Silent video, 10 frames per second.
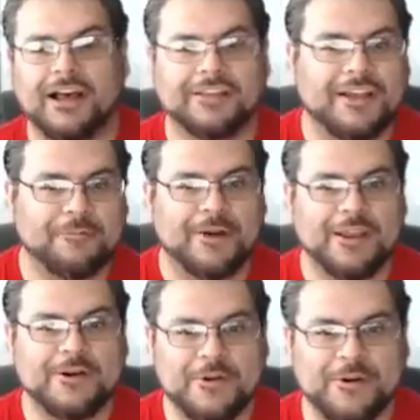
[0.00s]
top right
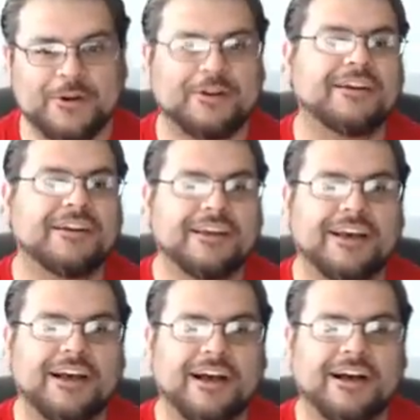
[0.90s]
corner
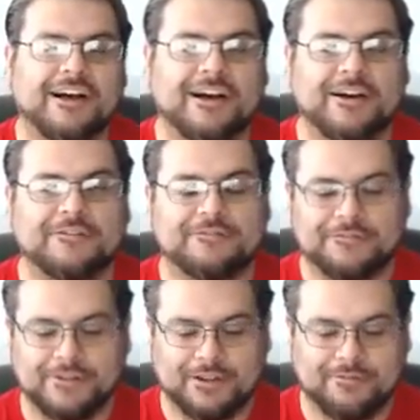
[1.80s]
uh, of,
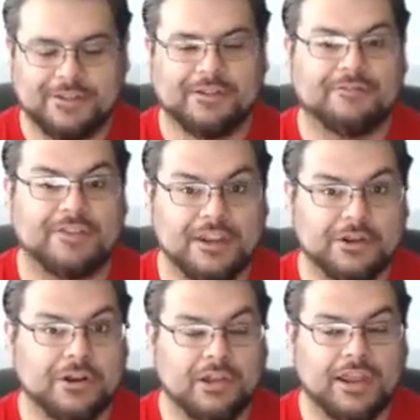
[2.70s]
of the video
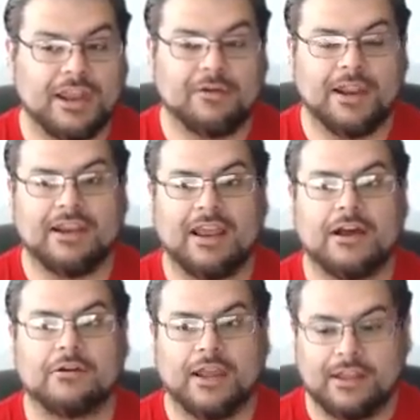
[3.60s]
you're looking at right
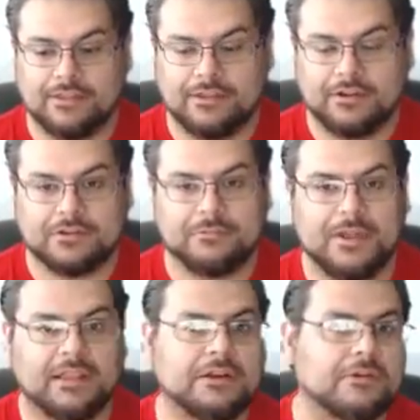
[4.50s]
now, and there should be a
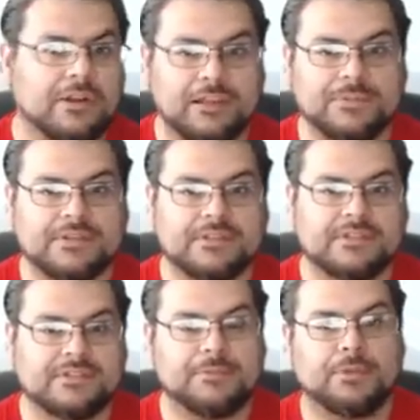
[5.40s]
little ellipses
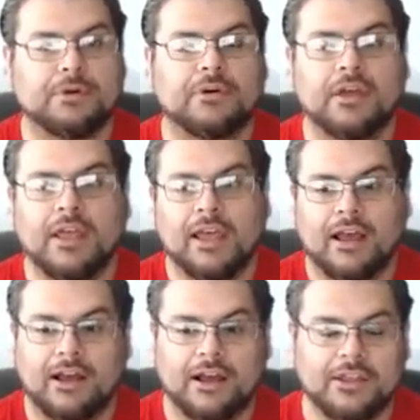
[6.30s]
symbol.
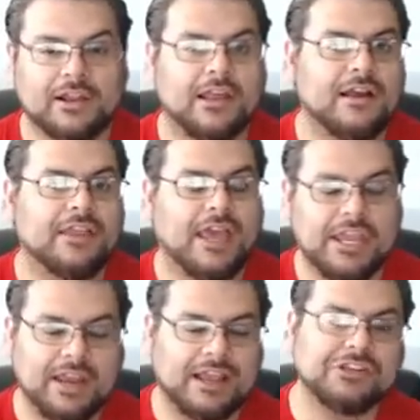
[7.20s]
Uh, you click on that, and you
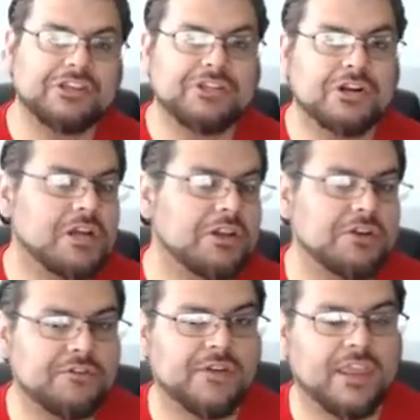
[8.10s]
can actually turn on
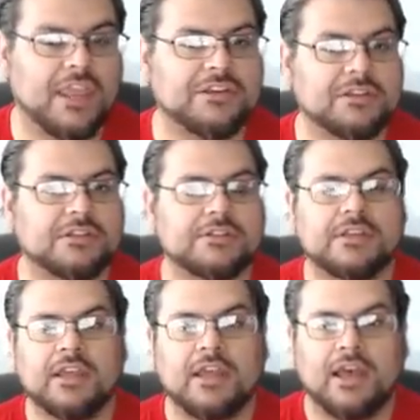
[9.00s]
notifications
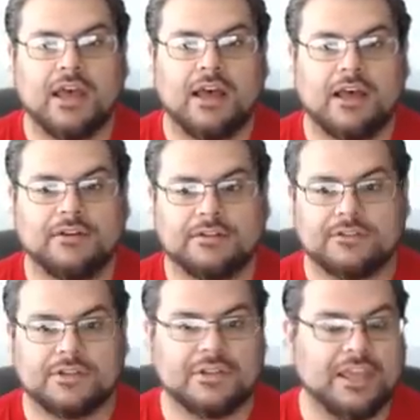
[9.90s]
uh,
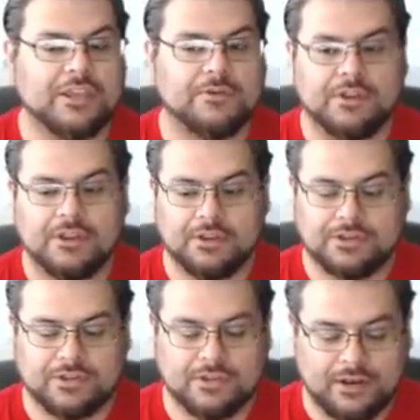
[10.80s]
so that you
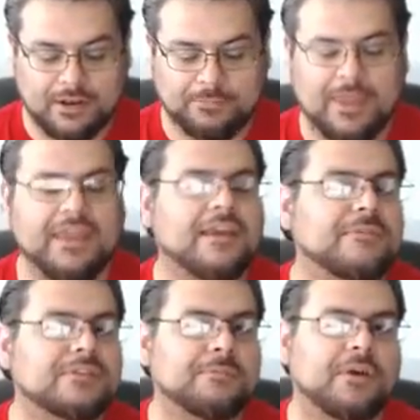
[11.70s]
so that a ping
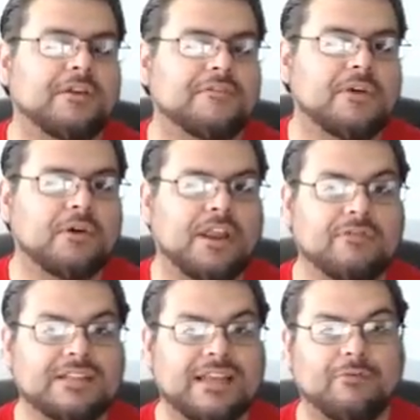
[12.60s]
comes up on your phone every
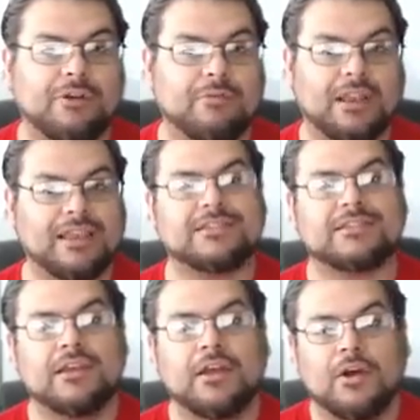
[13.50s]
time we release
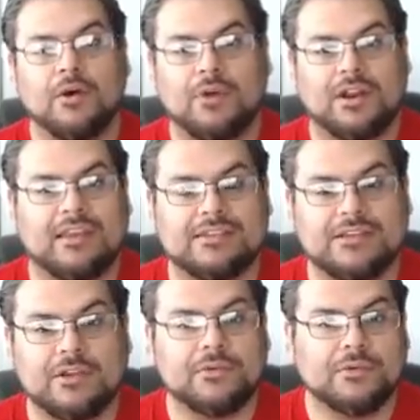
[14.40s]
one of these
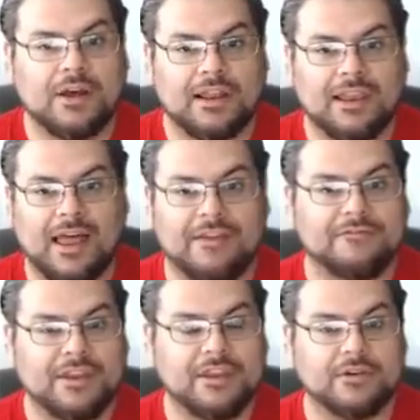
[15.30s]
new uh, live
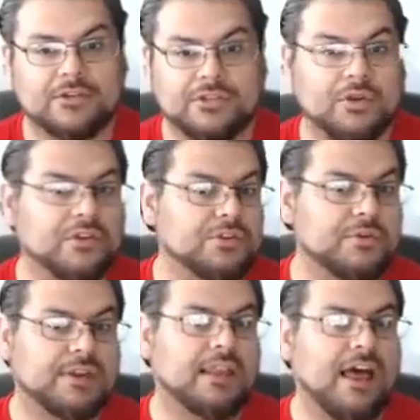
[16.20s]
videos. You can tune
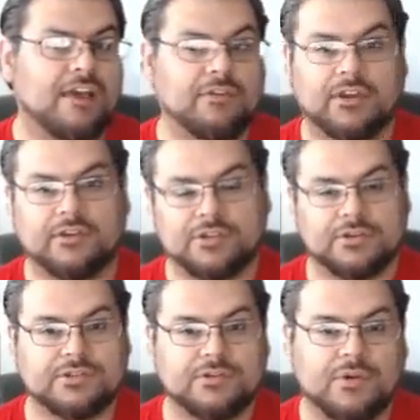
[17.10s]
in live, or you can
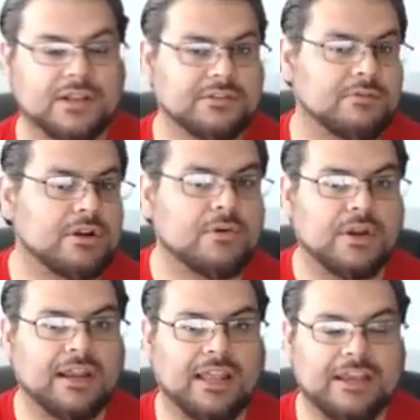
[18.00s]
choose to watch the
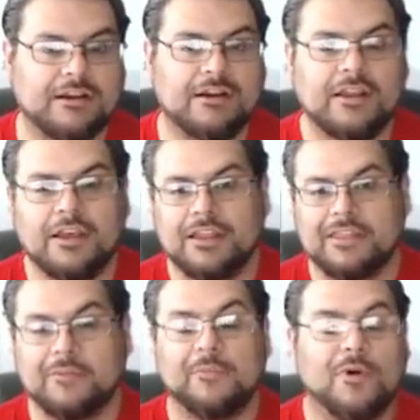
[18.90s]
recording later. The
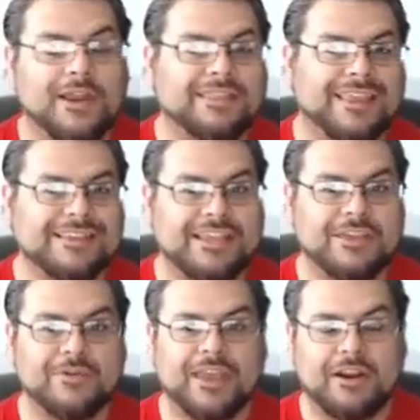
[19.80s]
important thing is that
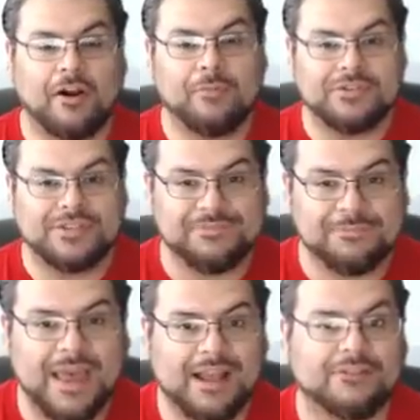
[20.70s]
you get our most
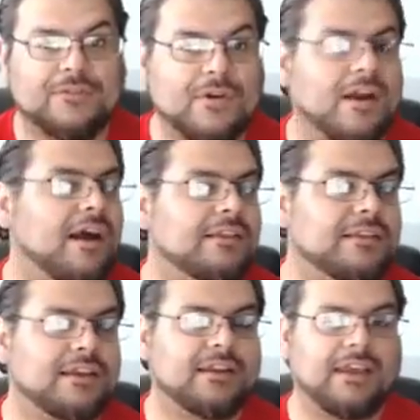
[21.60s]
impactful
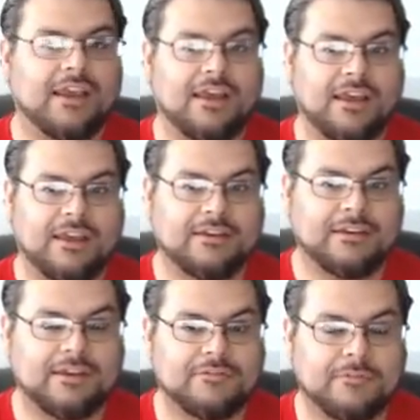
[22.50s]
content uh, and
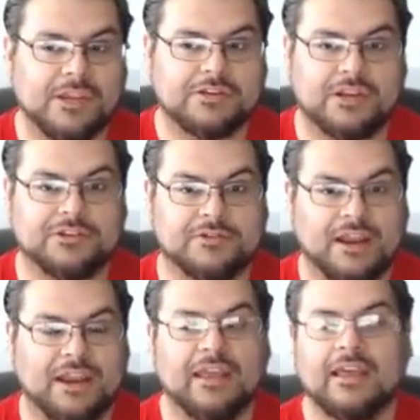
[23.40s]
information and
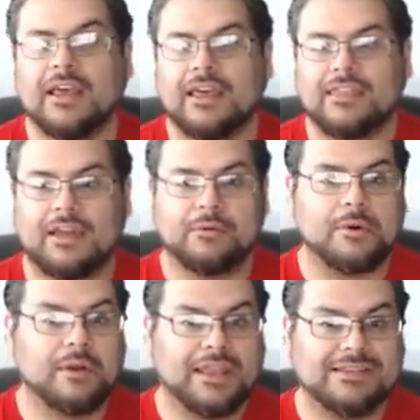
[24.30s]
training that we
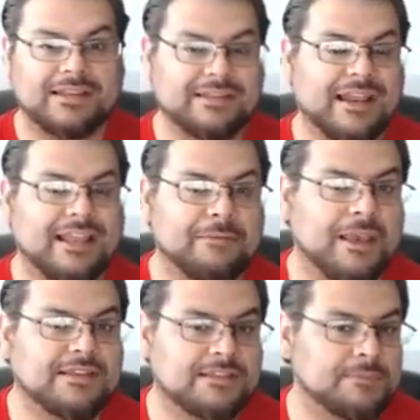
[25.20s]
release on a daily
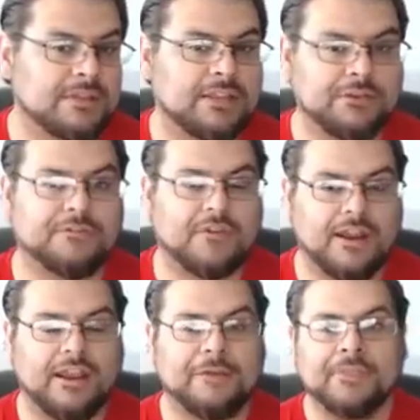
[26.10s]
basis, Monday through
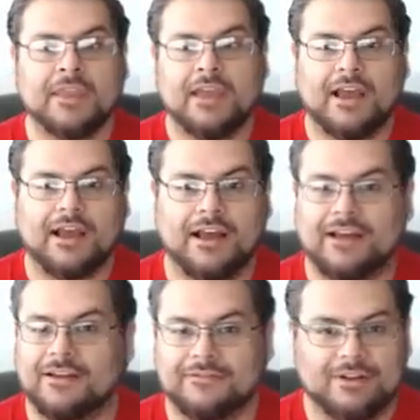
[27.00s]
Friday,
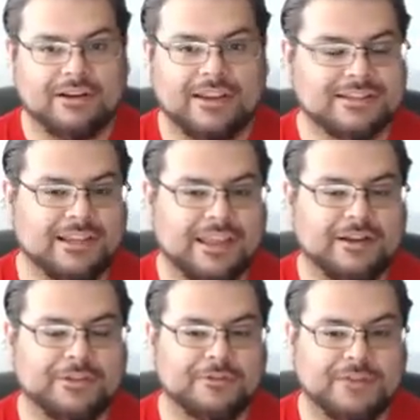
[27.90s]
uh, very easily here
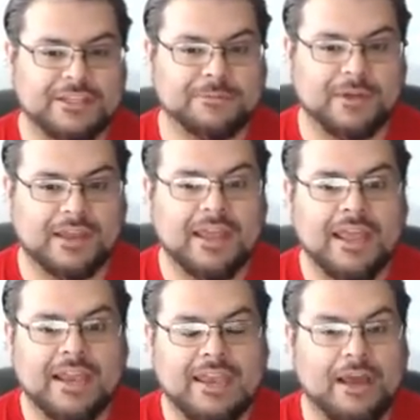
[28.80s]
through Facebook.
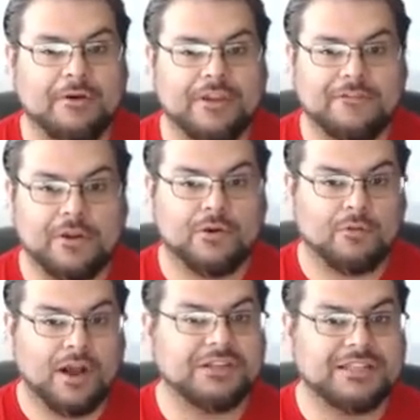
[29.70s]
Now, if you're
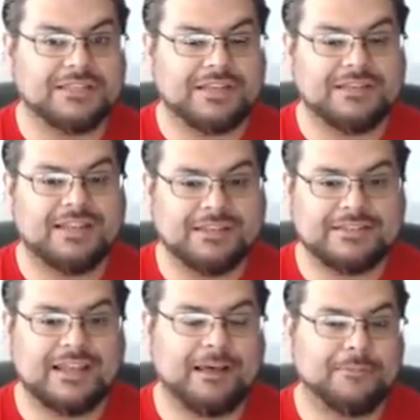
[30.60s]
watching this on
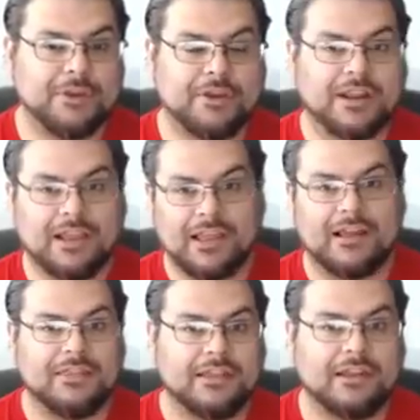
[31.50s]
desktop, you can click
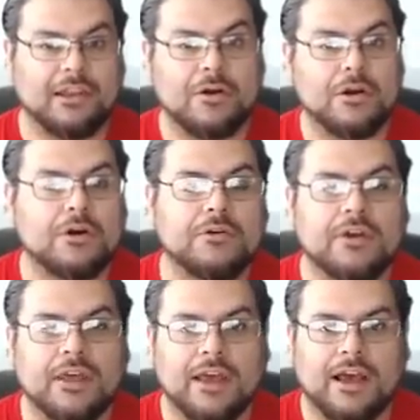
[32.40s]
on the logo
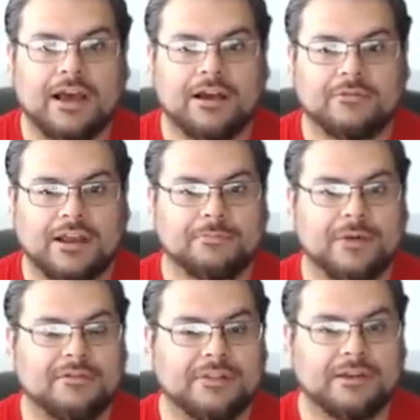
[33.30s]
uh, right
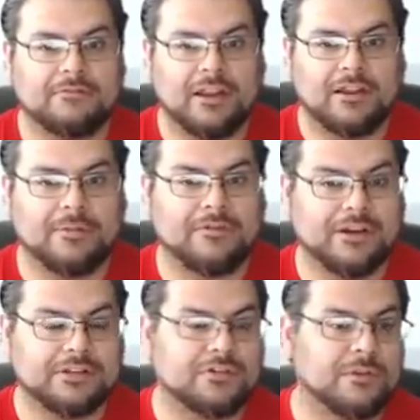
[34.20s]
above in the, right above our
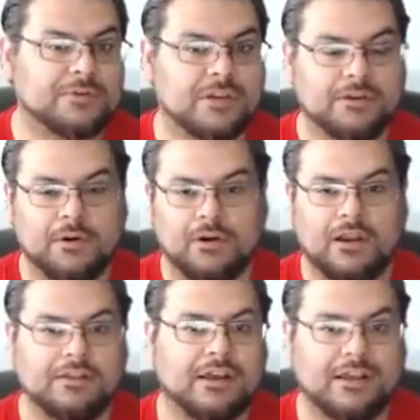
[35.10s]
description, or
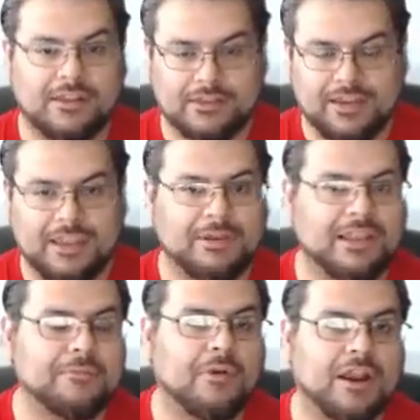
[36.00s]
on the, the name
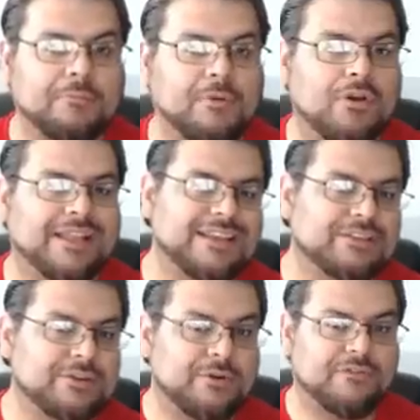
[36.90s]
Elite Marketing Pro. That takes
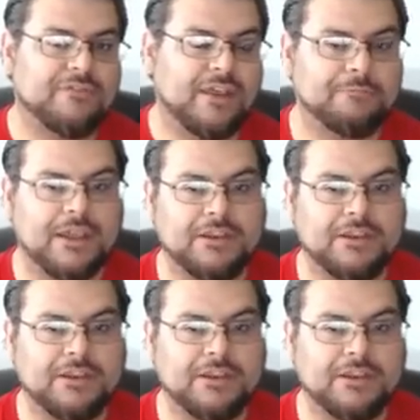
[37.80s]
you to our fan page.